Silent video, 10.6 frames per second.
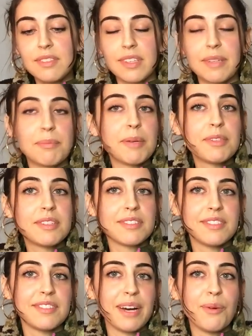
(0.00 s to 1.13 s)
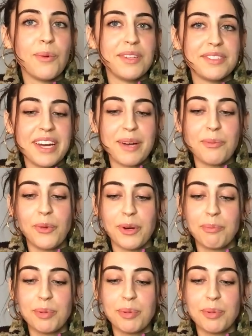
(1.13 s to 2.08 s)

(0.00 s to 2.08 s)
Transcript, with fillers: Like maybe this is that one time where